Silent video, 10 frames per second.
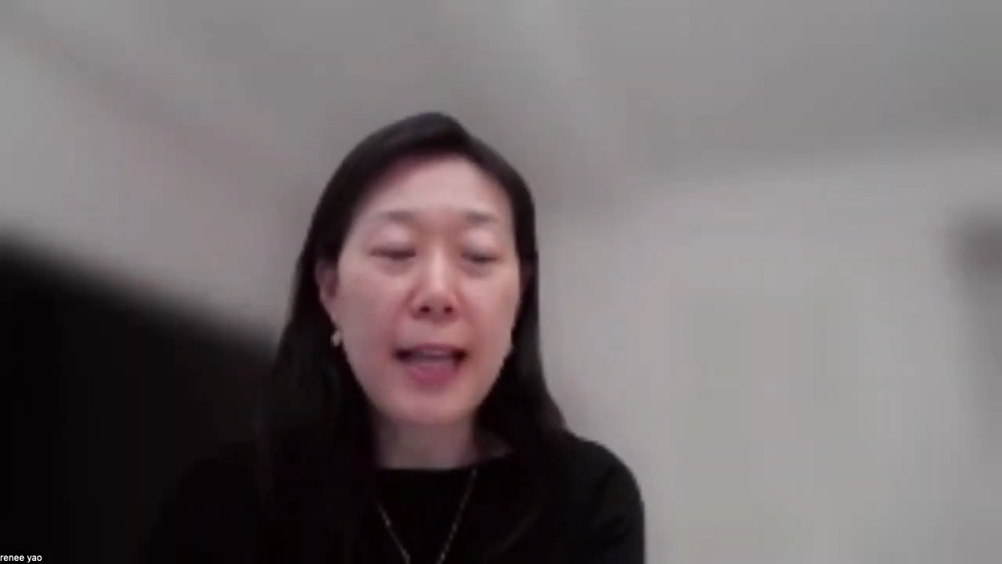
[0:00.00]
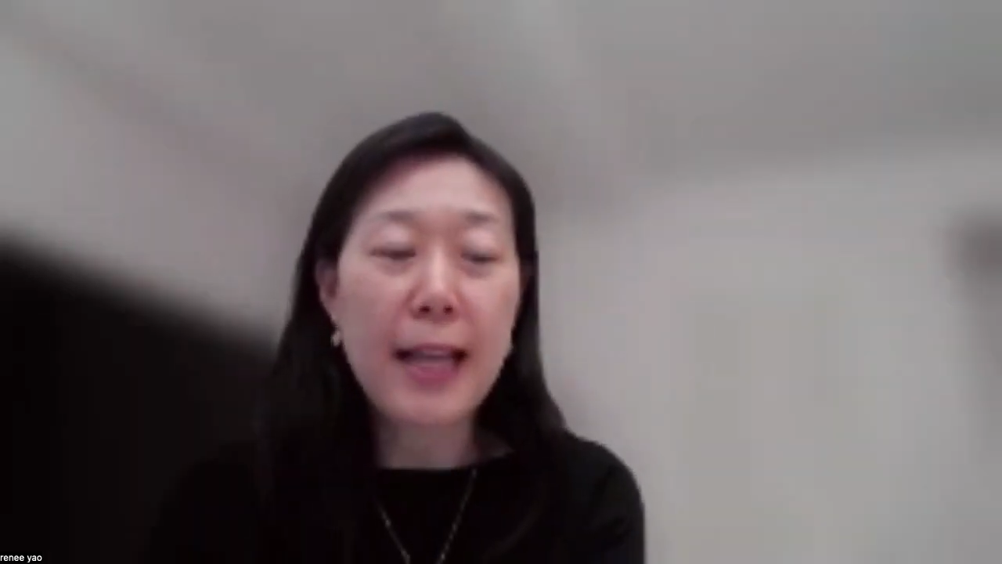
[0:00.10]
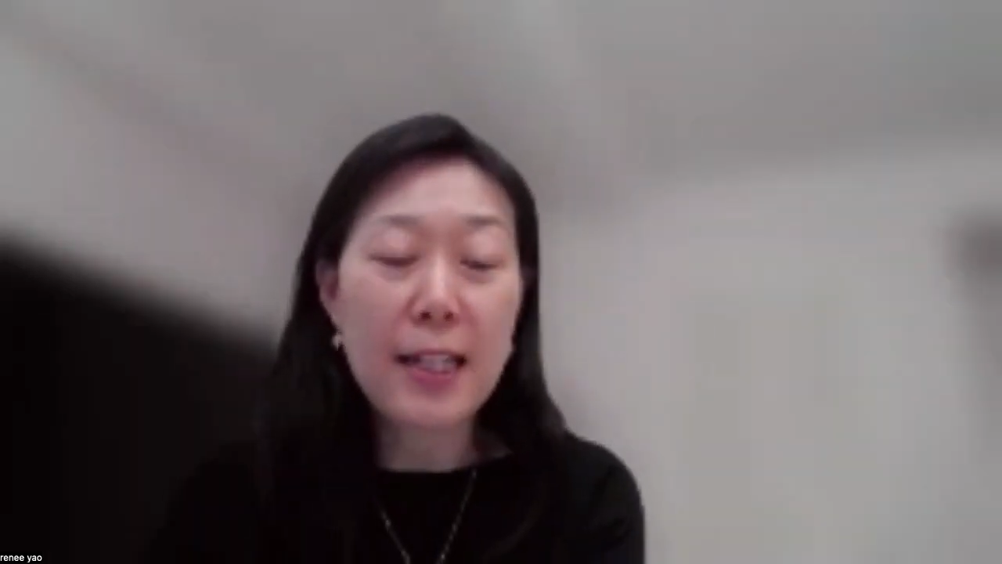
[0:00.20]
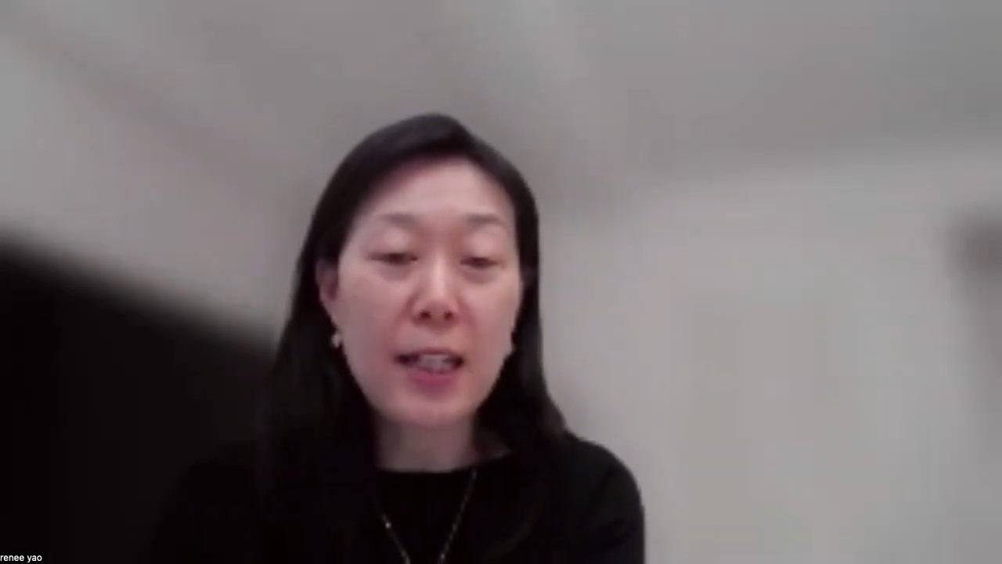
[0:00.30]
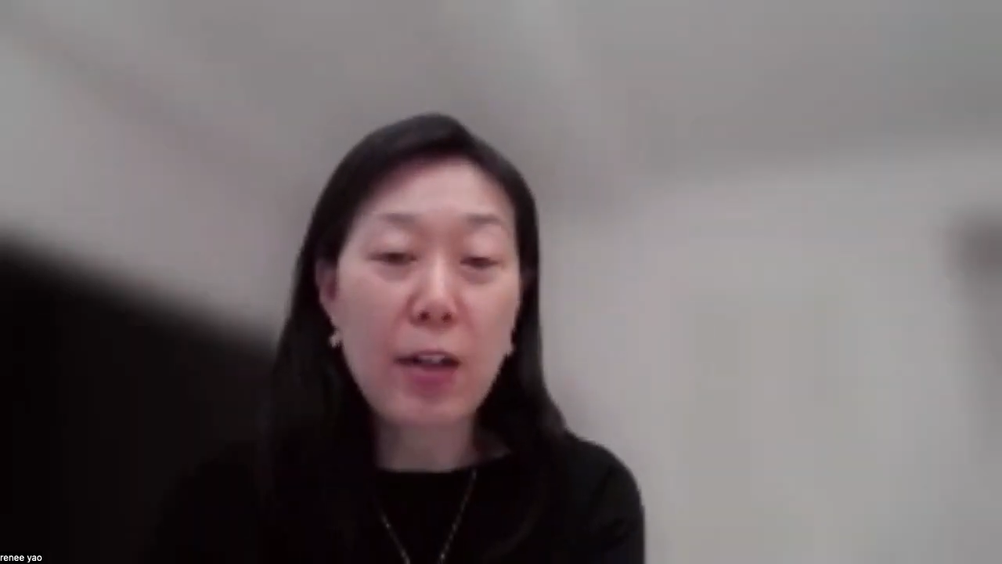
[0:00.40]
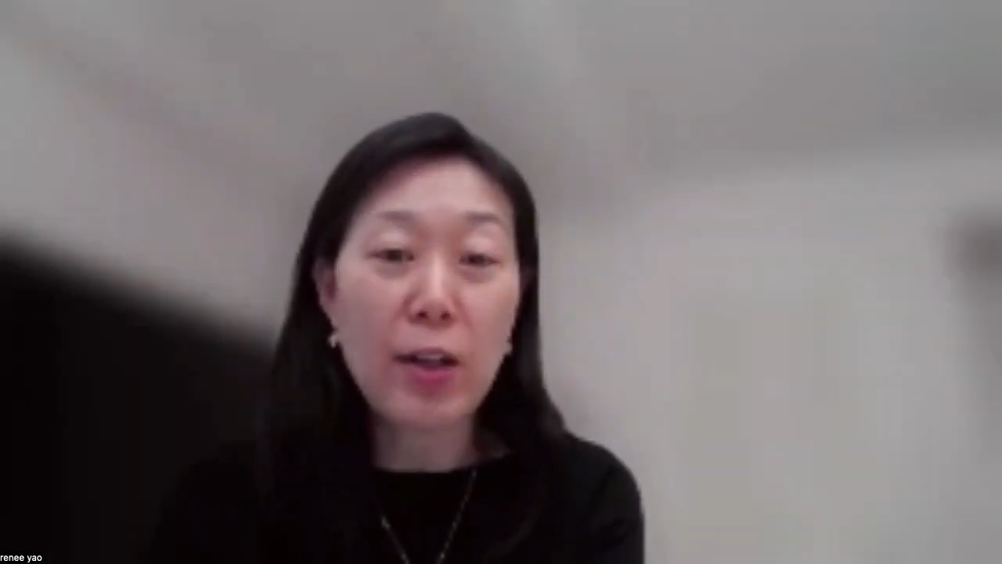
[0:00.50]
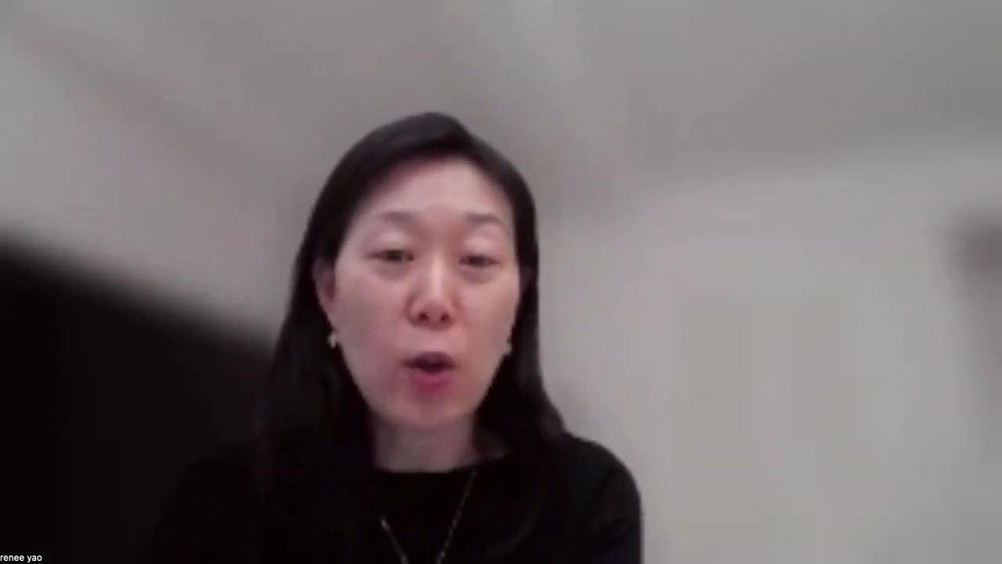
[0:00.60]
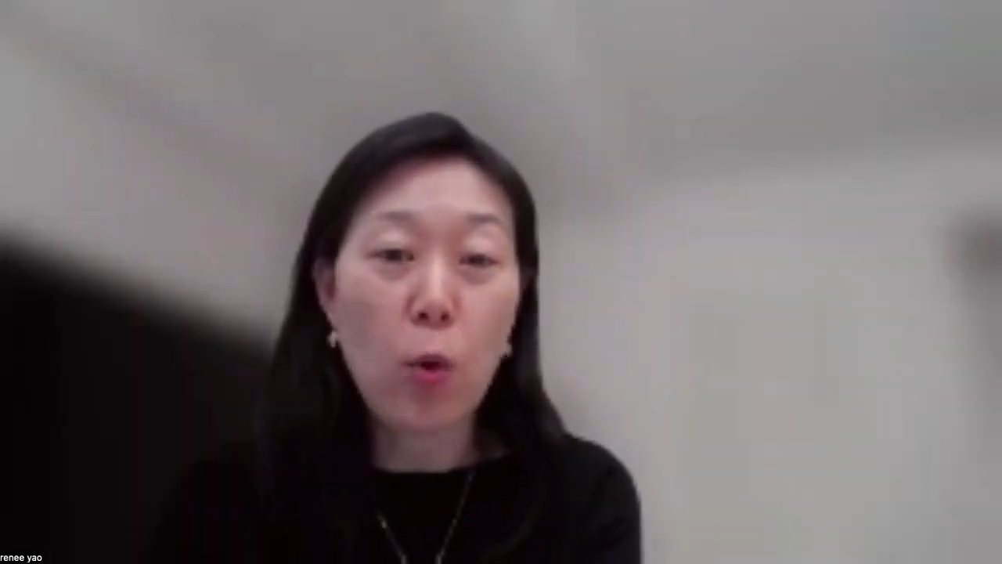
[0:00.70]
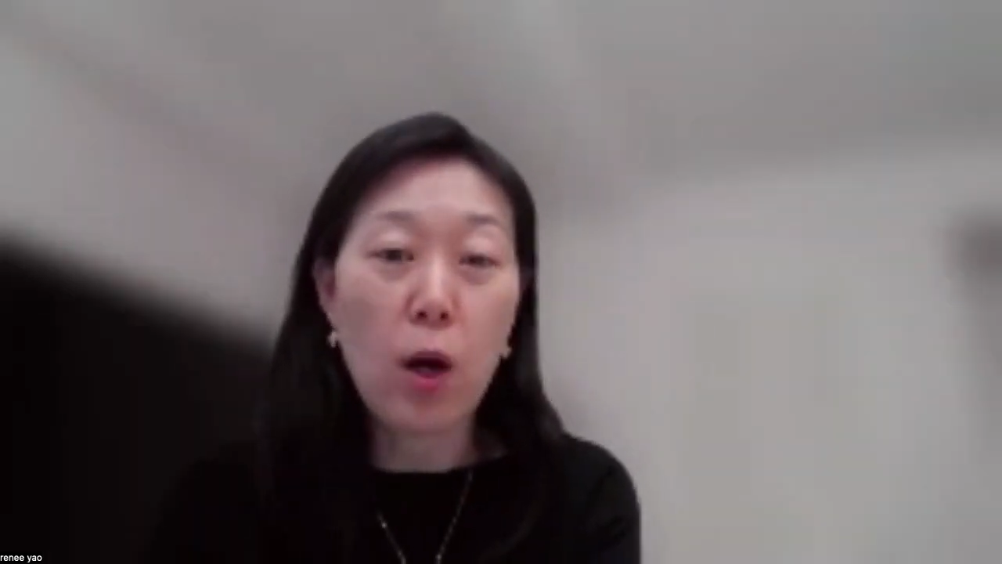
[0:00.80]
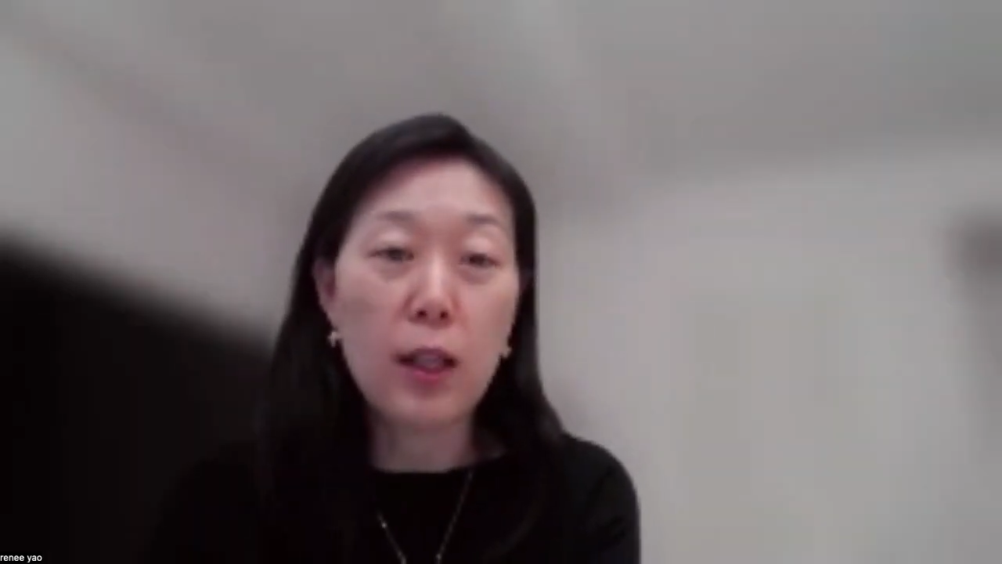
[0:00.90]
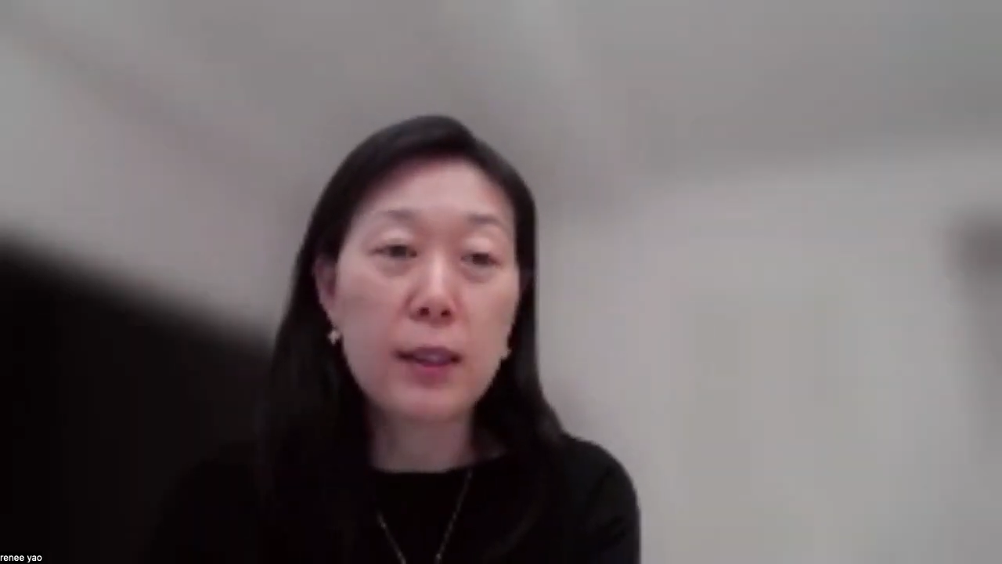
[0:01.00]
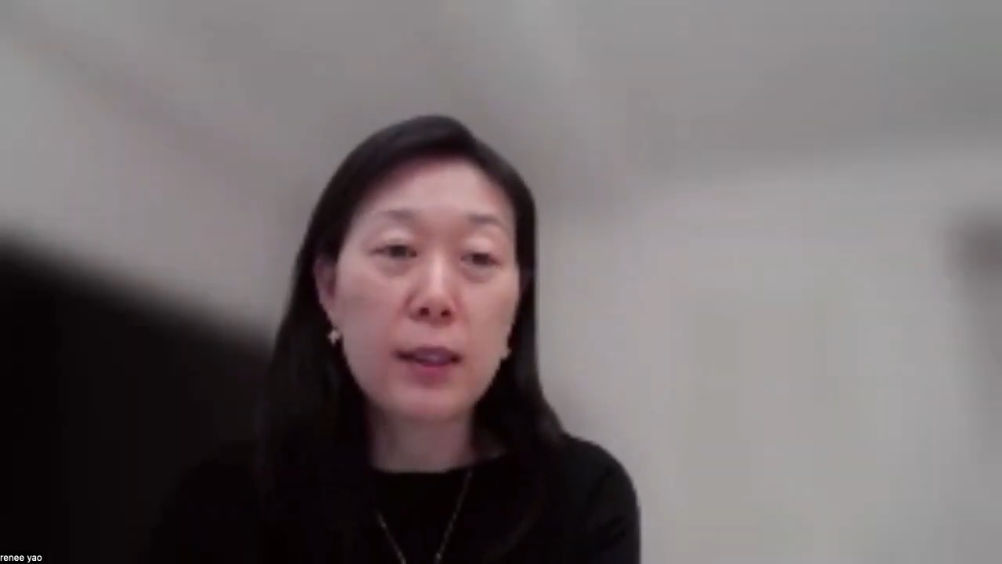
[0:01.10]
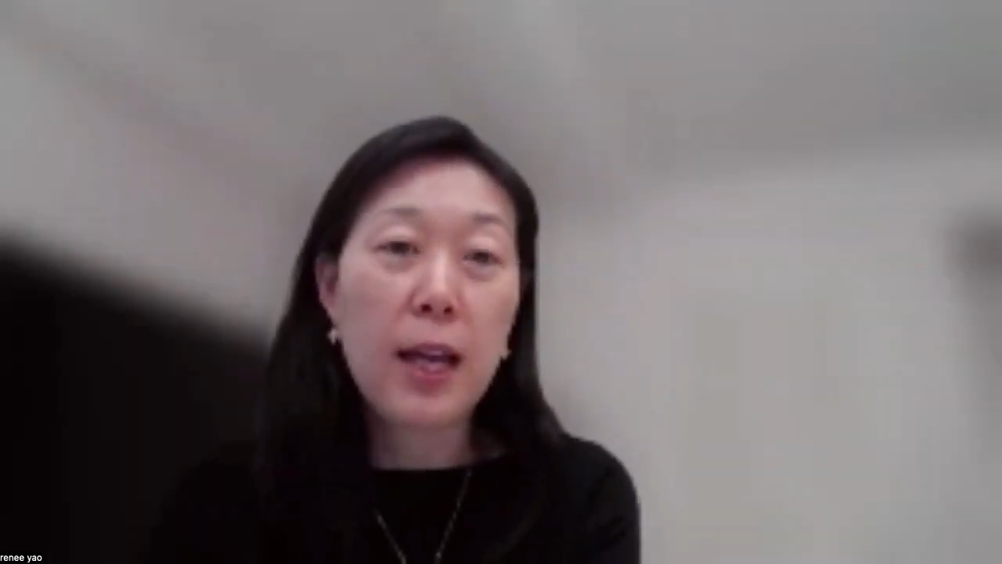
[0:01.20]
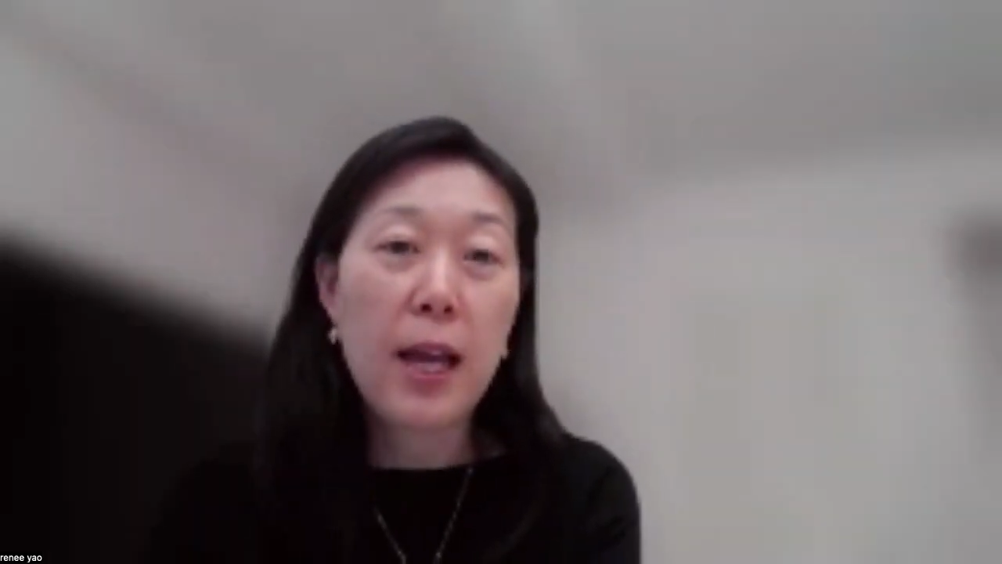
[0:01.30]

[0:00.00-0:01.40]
second generation quant